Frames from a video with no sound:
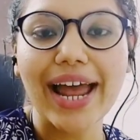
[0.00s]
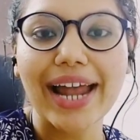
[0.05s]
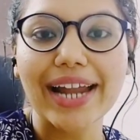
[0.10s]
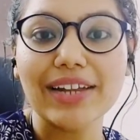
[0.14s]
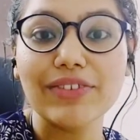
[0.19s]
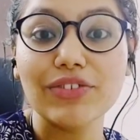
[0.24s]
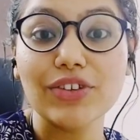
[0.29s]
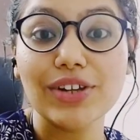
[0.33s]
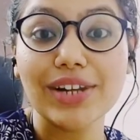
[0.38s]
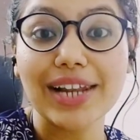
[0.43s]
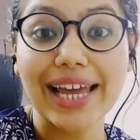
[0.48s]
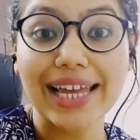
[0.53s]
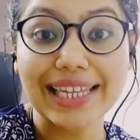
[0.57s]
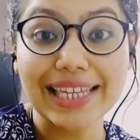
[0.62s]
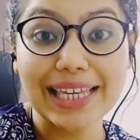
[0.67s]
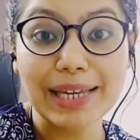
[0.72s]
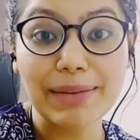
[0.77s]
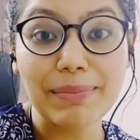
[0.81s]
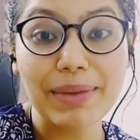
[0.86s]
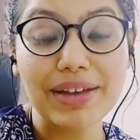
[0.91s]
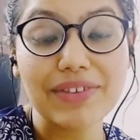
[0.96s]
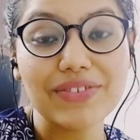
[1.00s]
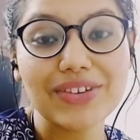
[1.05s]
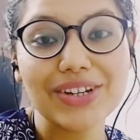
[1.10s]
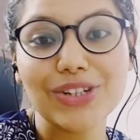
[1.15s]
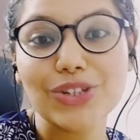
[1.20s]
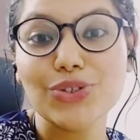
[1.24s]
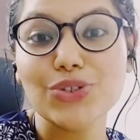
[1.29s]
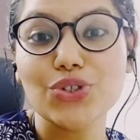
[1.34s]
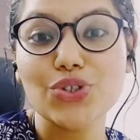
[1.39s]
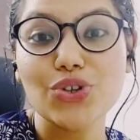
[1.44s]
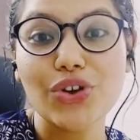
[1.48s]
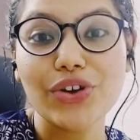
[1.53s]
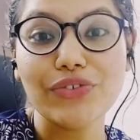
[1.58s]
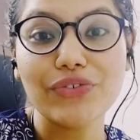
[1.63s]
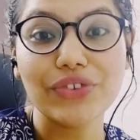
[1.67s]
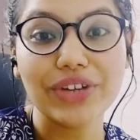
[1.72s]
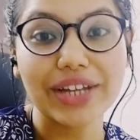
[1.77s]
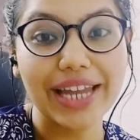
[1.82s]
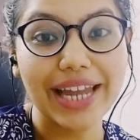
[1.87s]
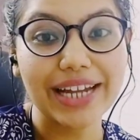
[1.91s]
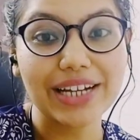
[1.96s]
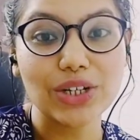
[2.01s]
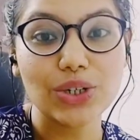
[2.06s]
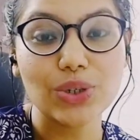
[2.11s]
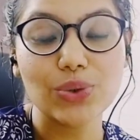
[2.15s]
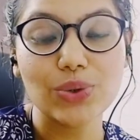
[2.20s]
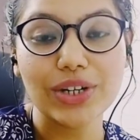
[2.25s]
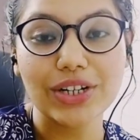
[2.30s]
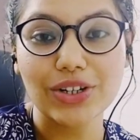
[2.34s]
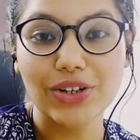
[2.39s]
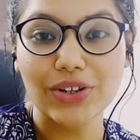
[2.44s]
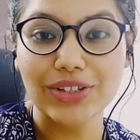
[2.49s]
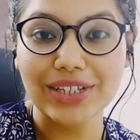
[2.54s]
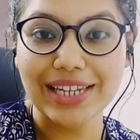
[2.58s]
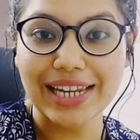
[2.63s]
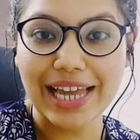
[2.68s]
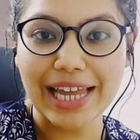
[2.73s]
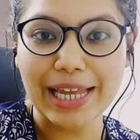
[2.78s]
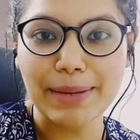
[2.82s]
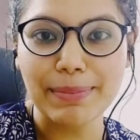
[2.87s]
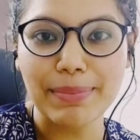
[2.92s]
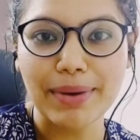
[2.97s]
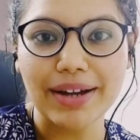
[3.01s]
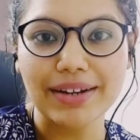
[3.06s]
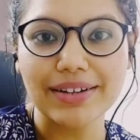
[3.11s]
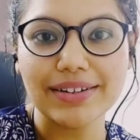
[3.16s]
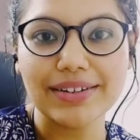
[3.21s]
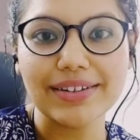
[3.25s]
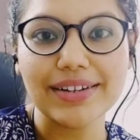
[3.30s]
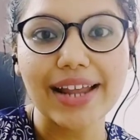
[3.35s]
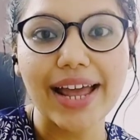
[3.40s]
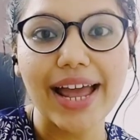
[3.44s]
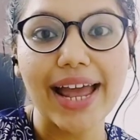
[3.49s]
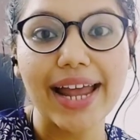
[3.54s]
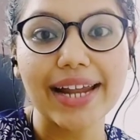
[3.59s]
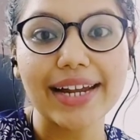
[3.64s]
and if you're liking my videos, do not forget to hit on the like button.